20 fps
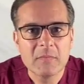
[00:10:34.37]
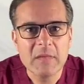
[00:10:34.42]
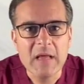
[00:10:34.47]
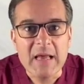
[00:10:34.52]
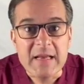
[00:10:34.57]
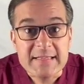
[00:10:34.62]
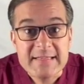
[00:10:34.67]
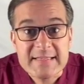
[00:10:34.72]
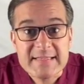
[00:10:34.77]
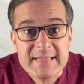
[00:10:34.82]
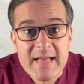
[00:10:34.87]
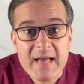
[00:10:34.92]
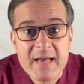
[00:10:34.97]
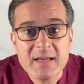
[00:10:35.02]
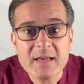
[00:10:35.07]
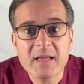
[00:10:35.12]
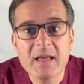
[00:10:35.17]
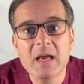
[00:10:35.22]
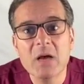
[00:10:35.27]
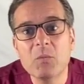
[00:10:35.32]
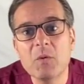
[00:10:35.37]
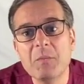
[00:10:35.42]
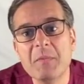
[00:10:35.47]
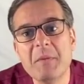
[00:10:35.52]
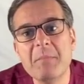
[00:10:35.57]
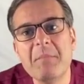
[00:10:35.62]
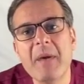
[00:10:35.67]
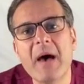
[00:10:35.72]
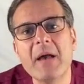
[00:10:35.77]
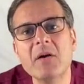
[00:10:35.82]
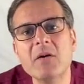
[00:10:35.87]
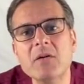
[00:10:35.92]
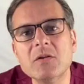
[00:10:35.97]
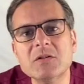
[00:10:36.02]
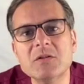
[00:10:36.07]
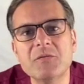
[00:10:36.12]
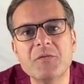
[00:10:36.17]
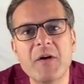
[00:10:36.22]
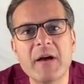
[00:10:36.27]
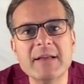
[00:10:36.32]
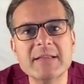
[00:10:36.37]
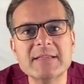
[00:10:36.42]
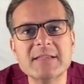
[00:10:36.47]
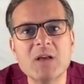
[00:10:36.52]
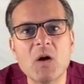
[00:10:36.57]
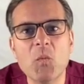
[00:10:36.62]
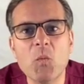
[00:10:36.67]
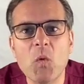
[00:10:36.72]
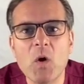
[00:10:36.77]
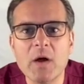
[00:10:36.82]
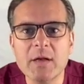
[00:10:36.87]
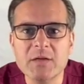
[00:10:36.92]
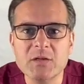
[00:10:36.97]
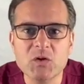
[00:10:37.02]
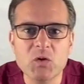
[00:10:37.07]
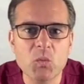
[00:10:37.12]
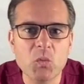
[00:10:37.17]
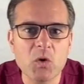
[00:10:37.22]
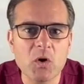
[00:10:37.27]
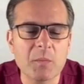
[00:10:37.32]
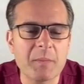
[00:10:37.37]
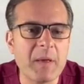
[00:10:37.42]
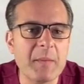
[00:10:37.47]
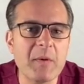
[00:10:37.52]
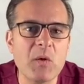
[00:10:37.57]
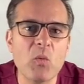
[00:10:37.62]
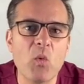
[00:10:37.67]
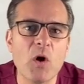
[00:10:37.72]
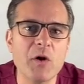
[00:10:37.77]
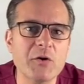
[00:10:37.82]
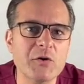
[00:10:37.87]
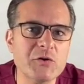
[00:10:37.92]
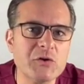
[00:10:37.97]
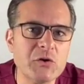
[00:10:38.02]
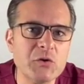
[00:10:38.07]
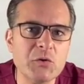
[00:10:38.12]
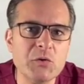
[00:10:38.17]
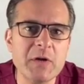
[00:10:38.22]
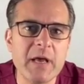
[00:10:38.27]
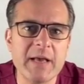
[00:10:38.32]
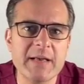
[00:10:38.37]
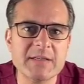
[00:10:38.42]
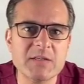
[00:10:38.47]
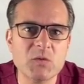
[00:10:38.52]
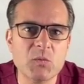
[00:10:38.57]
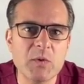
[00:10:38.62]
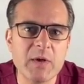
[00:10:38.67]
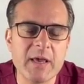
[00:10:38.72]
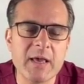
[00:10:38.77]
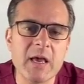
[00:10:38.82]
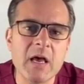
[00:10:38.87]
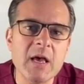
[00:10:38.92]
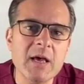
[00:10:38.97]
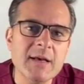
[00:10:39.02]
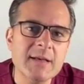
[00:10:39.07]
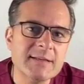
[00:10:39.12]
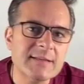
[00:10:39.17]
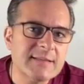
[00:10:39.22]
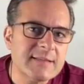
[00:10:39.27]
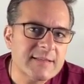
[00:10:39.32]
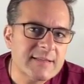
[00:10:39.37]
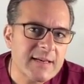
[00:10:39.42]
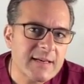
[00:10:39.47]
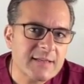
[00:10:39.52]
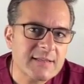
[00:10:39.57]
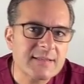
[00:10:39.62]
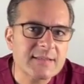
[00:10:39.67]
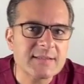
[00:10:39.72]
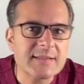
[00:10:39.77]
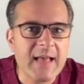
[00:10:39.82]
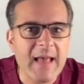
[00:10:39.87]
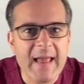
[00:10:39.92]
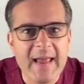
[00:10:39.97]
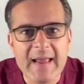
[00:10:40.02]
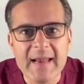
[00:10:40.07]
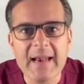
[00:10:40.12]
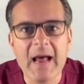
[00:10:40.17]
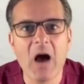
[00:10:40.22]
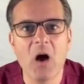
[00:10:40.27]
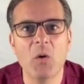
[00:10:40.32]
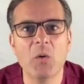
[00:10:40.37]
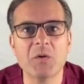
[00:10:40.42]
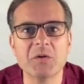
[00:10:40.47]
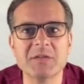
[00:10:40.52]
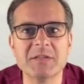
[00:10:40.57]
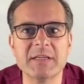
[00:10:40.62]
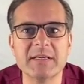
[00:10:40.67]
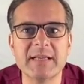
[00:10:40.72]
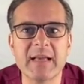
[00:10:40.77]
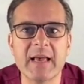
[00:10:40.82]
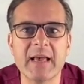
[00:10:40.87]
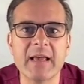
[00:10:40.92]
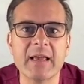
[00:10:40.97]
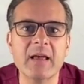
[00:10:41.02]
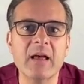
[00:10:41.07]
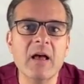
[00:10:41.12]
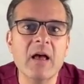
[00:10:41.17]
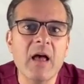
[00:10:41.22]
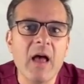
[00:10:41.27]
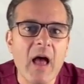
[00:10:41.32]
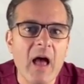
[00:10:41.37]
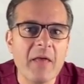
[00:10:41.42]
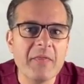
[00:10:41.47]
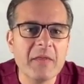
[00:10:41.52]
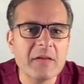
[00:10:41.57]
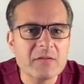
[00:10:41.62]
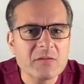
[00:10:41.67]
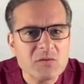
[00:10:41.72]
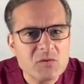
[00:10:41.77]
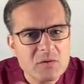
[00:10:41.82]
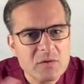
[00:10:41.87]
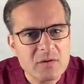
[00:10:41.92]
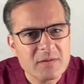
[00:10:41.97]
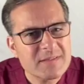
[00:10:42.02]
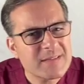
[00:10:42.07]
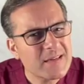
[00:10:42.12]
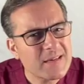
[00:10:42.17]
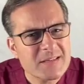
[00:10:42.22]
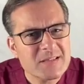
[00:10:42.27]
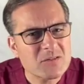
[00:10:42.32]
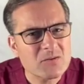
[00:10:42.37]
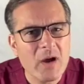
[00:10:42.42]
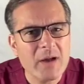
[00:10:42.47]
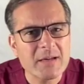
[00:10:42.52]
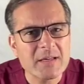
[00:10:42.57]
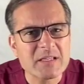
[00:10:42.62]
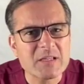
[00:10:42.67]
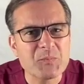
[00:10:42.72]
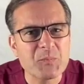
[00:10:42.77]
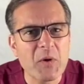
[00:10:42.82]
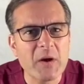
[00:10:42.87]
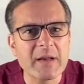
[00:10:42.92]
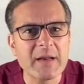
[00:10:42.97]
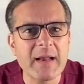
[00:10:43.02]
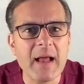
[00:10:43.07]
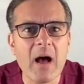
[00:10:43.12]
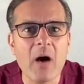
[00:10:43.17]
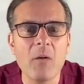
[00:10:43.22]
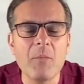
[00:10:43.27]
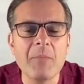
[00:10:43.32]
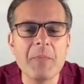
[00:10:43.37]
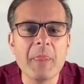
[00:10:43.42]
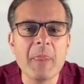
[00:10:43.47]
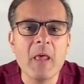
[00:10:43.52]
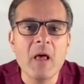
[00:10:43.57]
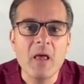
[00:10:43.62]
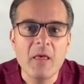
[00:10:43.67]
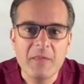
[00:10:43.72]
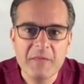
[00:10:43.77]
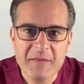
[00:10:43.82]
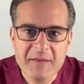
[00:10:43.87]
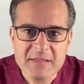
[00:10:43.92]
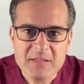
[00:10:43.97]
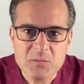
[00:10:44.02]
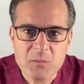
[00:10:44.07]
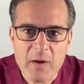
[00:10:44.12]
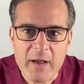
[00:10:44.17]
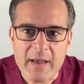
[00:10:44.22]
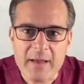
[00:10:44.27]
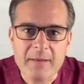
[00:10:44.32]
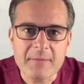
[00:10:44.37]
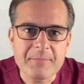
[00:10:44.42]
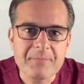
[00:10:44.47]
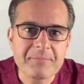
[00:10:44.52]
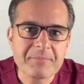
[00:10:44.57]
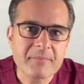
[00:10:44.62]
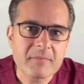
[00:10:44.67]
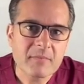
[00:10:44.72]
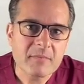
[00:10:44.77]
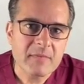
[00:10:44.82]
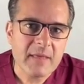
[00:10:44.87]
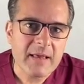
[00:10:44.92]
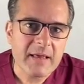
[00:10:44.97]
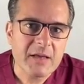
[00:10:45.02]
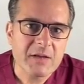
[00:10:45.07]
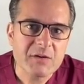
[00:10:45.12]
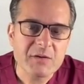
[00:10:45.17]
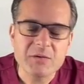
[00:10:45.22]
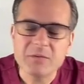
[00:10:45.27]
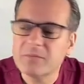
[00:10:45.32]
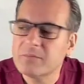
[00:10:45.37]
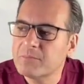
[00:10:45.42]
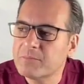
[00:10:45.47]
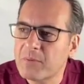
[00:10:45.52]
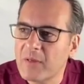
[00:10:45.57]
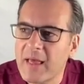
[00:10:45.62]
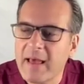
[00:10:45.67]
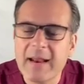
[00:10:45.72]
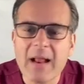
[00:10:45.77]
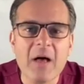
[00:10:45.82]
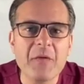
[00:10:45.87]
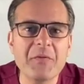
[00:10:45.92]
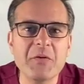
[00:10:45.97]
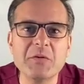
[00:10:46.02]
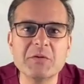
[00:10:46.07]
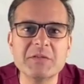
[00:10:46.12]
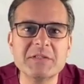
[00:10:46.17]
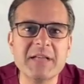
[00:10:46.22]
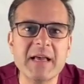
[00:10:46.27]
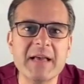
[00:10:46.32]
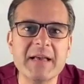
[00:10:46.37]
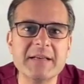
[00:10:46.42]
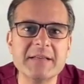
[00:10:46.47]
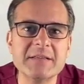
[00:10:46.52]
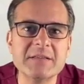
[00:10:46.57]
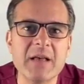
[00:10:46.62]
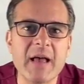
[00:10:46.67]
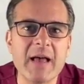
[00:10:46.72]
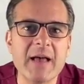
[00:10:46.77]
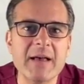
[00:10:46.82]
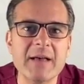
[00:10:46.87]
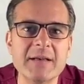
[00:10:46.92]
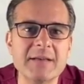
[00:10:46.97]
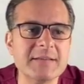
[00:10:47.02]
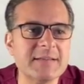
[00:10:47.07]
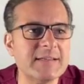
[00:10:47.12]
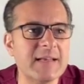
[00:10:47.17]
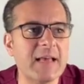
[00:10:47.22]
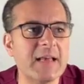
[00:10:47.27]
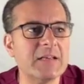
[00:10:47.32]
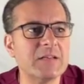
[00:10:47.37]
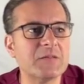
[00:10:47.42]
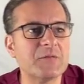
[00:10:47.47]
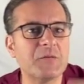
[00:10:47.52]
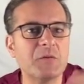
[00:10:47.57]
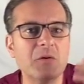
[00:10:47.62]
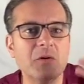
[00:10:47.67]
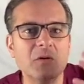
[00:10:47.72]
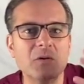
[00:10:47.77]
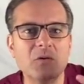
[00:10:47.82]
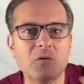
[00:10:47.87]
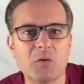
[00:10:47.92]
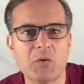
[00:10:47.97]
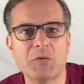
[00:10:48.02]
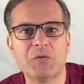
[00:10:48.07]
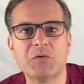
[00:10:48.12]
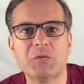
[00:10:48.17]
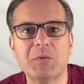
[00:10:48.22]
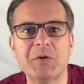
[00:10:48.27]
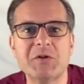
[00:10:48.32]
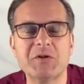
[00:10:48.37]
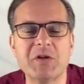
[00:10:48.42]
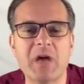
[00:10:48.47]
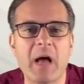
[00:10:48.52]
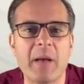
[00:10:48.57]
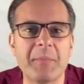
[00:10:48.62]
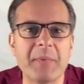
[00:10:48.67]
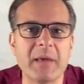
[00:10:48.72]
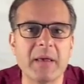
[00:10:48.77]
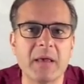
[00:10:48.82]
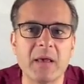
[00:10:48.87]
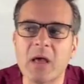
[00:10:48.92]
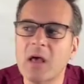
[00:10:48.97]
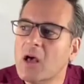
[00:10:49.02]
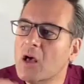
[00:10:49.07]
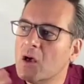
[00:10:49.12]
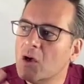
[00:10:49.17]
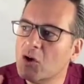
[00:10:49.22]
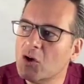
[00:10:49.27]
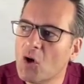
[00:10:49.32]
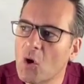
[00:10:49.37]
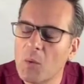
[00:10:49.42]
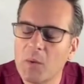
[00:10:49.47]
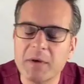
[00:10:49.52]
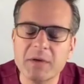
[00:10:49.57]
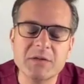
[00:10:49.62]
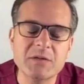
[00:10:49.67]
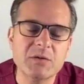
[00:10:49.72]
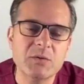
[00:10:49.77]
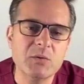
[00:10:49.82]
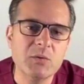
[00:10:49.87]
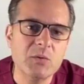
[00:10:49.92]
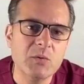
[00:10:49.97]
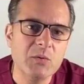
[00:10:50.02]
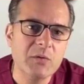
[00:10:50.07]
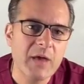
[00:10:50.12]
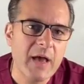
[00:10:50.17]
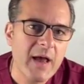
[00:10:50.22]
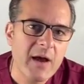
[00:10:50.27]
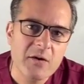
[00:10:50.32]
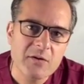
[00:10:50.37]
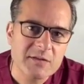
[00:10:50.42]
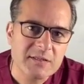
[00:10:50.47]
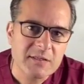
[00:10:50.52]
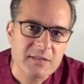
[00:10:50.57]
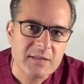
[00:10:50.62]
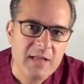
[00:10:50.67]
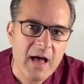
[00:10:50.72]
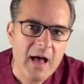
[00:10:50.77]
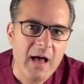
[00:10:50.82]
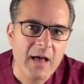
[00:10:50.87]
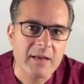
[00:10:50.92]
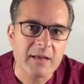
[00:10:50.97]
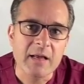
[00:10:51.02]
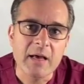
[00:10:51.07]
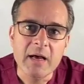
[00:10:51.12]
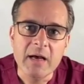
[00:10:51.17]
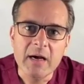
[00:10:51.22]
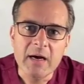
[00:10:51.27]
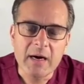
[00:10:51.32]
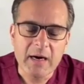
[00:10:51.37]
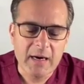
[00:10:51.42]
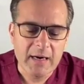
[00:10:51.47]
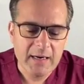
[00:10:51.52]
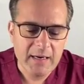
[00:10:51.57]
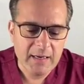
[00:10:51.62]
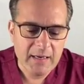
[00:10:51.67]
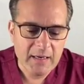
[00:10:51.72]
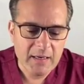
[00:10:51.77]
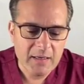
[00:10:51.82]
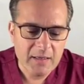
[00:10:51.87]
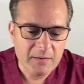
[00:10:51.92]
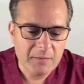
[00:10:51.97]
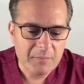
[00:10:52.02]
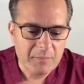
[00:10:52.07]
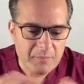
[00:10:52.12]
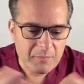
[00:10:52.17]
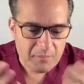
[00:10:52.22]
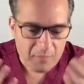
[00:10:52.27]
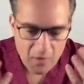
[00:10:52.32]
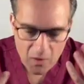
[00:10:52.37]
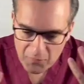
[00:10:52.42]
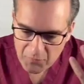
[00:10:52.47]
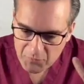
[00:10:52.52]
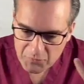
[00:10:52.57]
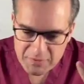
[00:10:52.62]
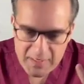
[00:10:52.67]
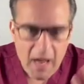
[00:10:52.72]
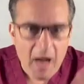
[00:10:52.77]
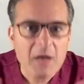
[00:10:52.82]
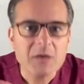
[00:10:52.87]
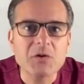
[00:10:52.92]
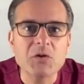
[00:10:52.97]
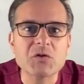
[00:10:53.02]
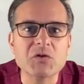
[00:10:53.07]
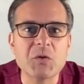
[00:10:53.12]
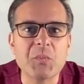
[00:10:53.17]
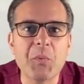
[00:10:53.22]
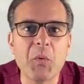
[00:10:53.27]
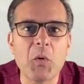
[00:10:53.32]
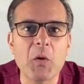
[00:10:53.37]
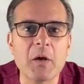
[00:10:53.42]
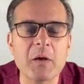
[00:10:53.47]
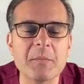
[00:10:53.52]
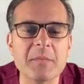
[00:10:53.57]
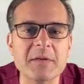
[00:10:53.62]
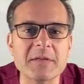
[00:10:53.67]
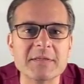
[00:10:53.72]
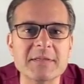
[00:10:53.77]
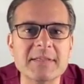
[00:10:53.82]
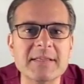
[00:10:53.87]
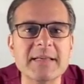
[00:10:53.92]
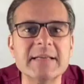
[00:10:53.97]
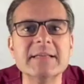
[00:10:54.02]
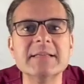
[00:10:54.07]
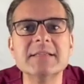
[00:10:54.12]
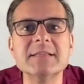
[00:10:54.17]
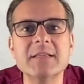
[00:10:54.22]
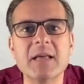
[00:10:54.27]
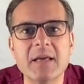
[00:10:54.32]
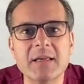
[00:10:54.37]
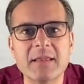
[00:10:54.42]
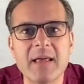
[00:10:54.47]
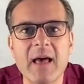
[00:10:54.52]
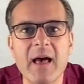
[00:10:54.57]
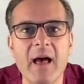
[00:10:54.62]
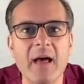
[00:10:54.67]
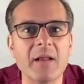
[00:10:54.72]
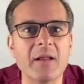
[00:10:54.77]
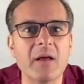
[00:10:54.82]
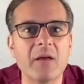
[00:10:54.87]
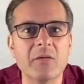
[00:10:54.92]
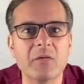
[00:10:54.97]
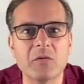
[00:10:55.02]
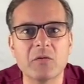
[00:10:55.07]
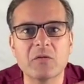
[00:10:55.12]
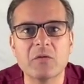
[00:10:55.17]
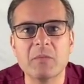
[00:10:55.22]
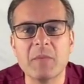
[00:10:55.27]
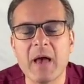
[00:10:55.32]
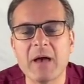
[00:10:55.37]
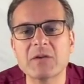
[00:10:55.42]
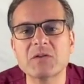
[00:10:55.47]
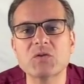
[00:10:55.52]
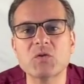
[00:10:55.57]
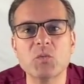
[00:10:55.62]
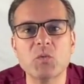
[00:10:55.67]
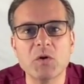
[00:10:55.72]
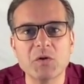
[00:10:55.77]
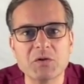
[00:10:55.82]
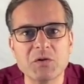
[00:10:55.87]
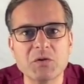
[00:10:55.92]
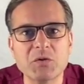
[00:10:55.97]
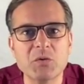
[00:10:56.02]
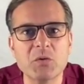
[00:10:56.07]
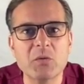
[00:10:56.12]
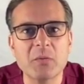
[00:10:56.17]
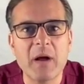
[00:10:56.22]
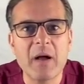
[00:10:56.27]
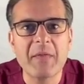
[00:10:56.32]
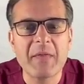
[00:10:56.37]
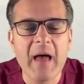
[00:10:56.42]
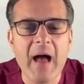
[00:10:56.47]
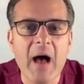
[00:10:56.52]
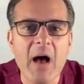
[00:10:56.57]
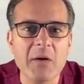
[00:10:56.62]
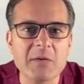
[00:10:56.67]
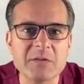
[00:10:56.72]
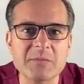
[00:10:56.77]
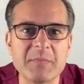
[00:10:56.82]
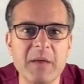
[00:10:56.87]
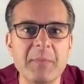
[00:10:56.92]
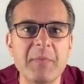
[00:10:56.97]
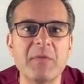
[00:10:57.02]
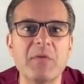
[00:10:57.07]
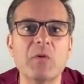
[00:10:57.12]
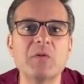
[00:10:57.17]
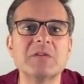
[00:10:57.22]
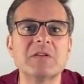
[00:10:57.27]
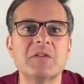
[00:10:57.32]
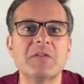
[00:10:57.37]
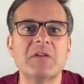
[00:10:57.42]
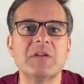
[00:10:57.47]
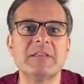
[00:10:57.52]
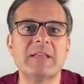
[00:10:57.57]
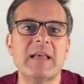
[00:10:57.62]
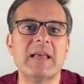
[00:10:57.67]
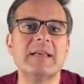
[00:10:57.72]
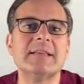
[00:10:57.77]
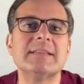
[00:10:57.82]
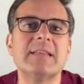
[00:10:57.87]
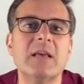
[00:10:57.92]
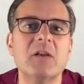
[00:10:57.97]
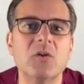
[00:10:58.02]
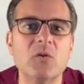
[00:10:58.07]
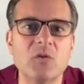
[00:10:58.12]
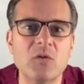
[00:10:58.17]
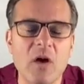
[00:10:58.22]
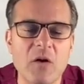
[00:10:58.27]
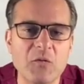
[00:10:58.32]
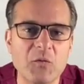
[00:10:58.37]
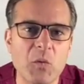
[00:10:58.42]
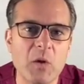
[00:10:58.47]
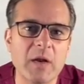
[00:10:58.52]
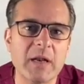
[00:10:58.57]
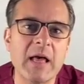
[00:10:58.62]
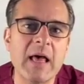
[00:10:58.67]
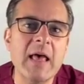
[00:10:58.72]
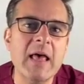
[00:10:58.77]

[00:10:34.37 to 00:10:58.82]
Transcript: Instead, it would be better to find someone to work maybe 1 or 2 days a week, 6 to 8 hours a day, and then instead of trying to spread it out. This way, they can plan out those days as days for grocery shopping, going to the hair salon, other doctor's appointments, things like that. Is there some extra work to do around the house? Maybe those are the days that your loved one